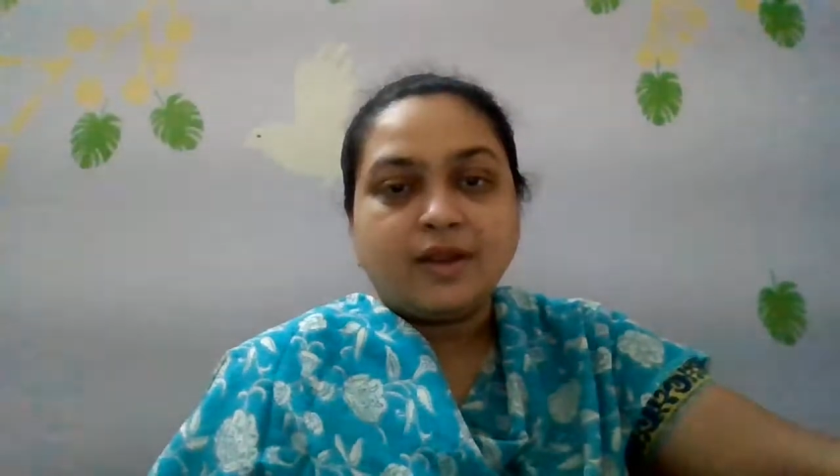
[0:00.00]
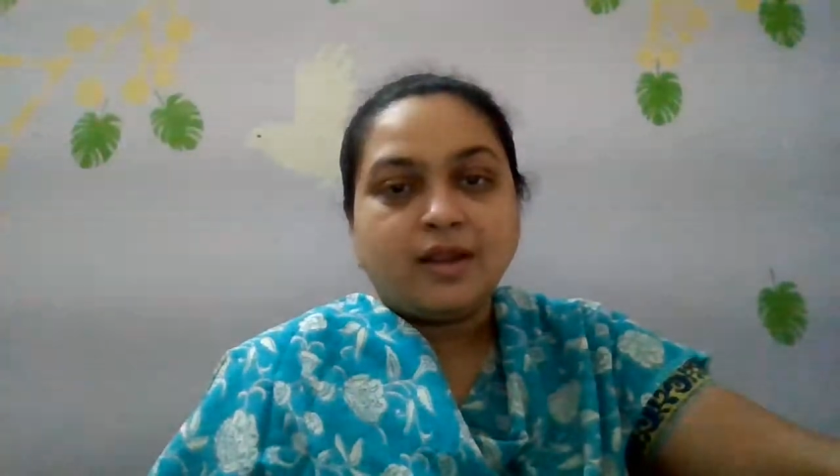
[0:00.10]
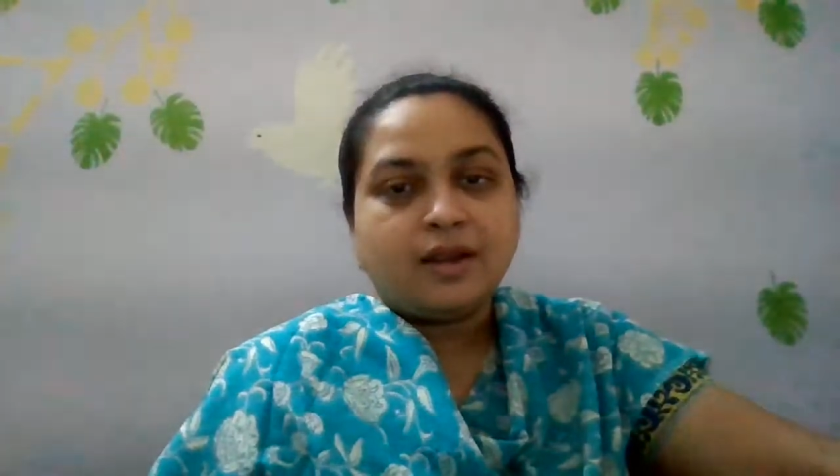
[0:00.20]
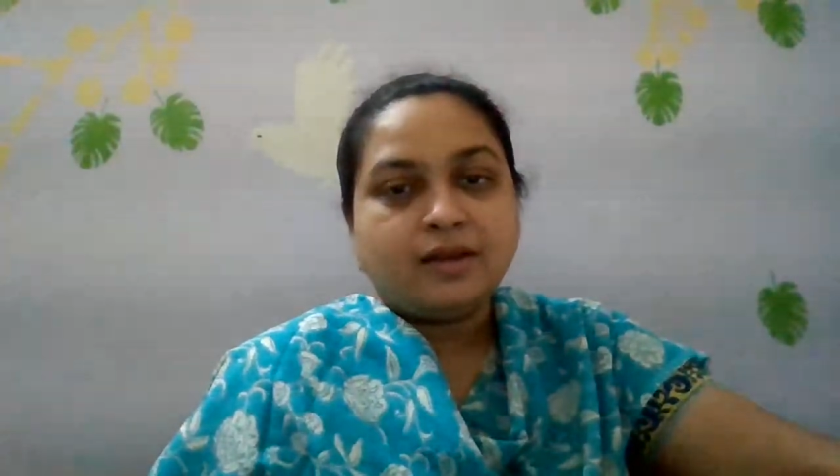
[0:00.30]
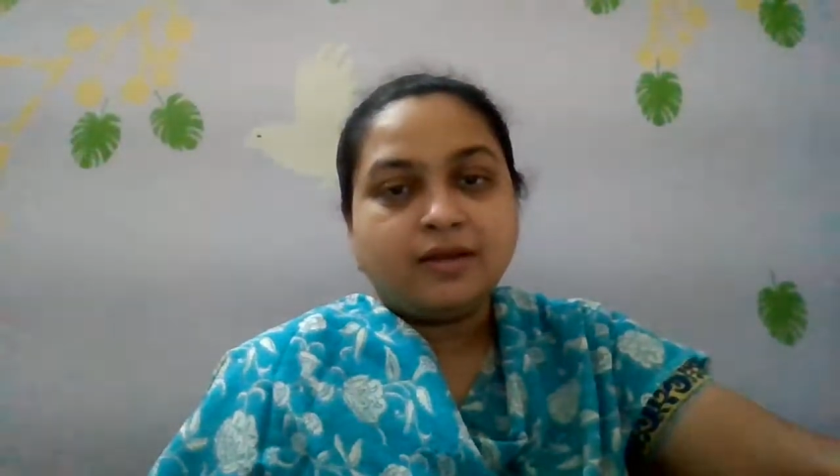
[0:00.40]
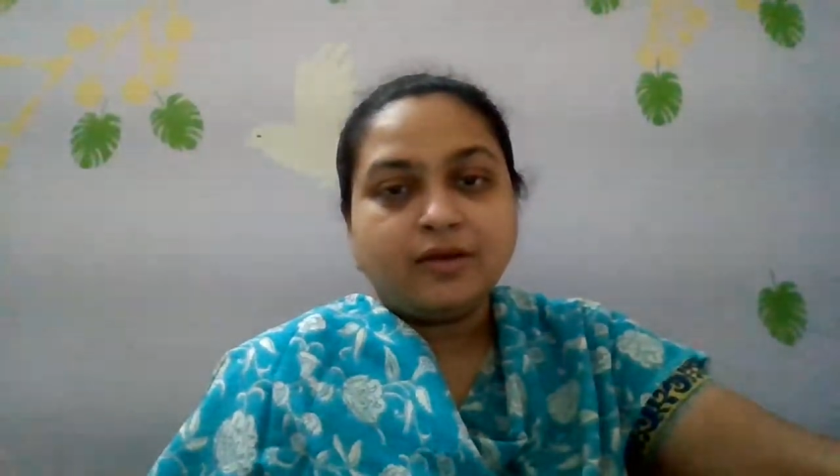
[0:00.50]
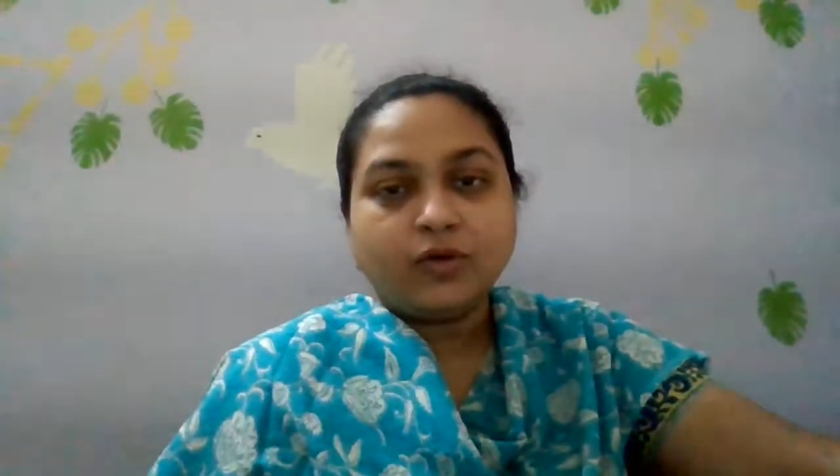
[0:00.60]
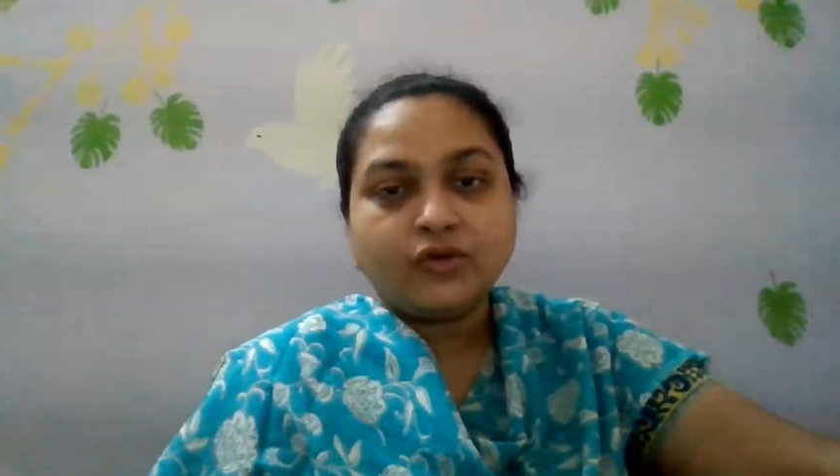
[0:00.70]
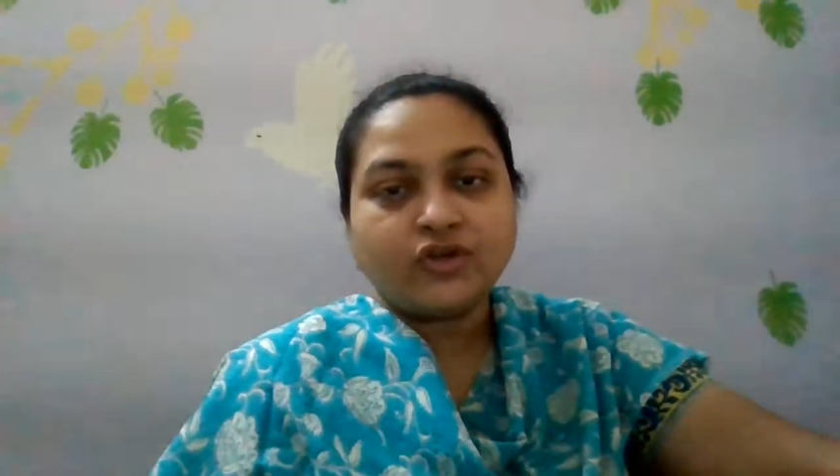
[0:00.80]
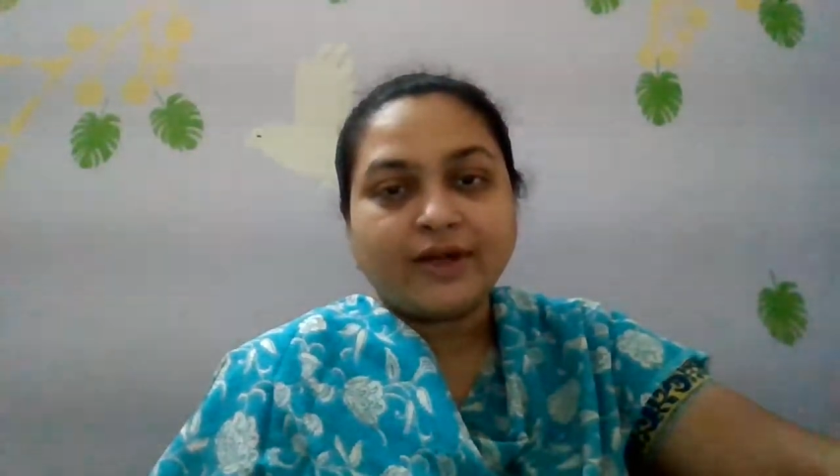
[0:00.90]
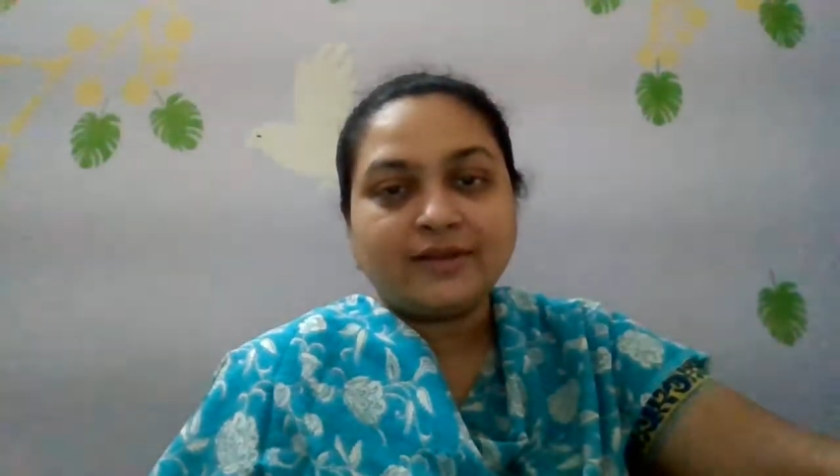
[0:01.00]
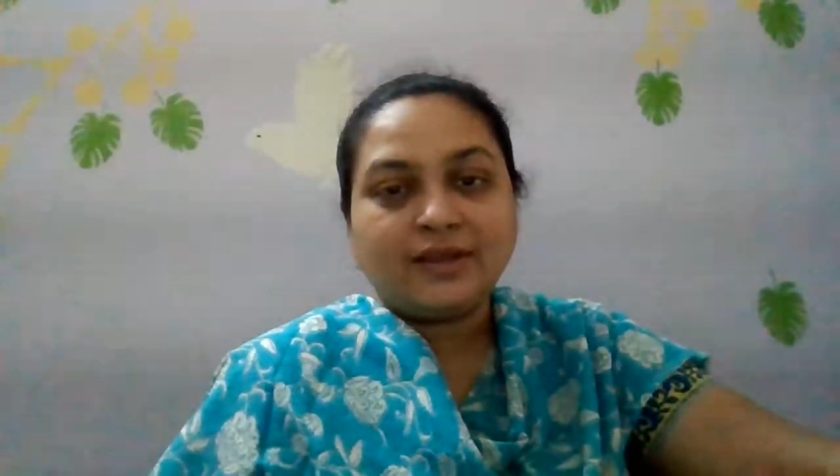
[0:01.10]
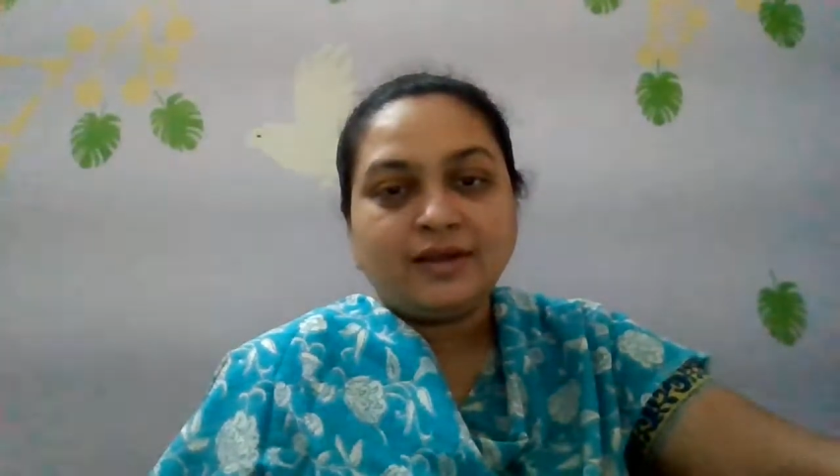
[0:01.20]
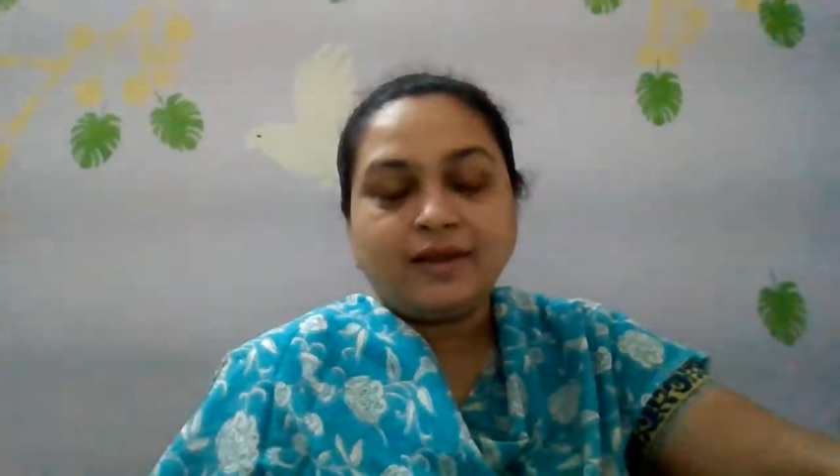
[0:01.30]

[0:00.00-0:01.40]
in Gujarati